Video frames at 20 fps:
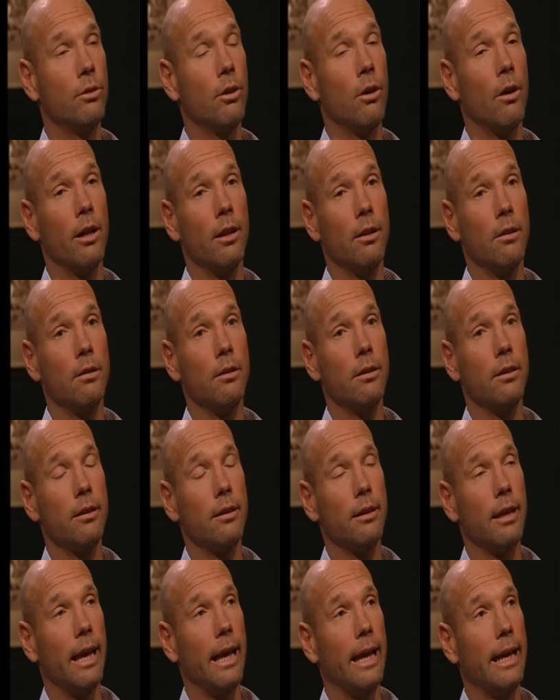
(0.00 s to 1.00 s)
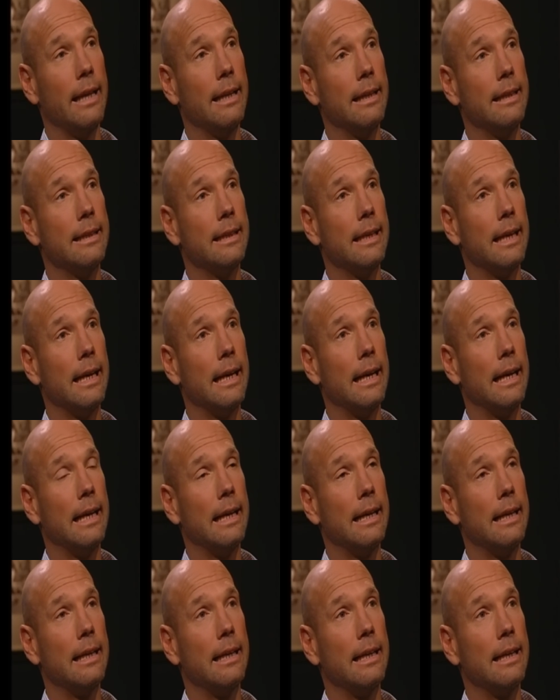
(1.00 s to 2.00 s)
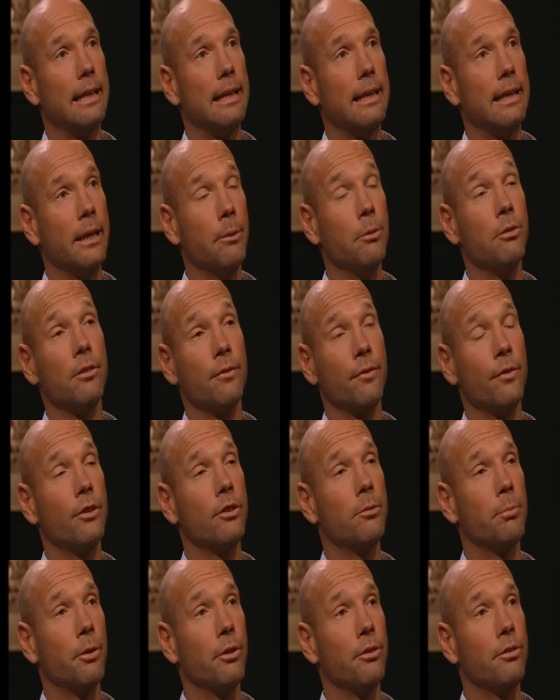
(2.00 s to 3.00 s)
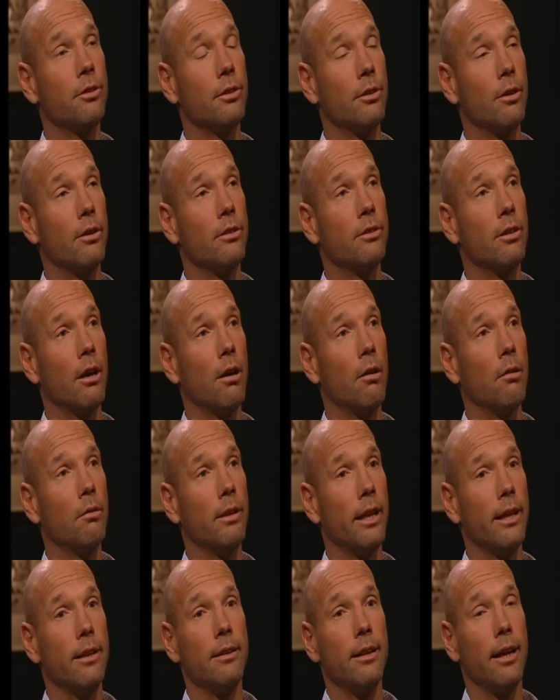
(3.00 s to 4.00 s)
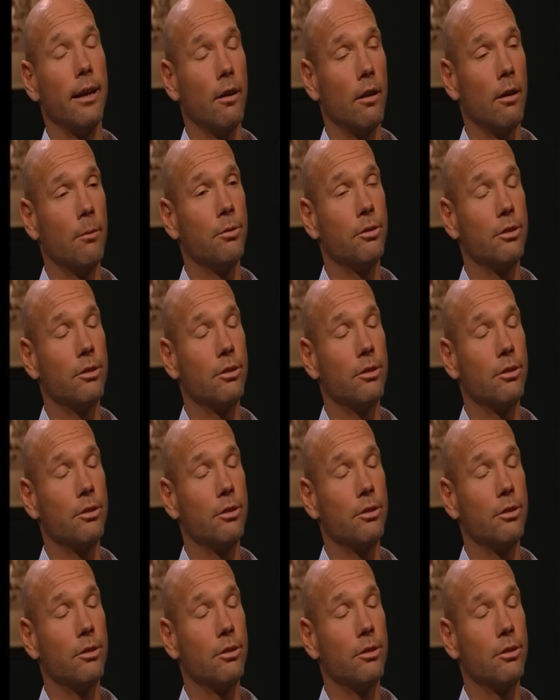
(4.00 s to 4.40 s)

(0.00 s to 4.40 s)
dialogue, and he was the first person I told that no, I'm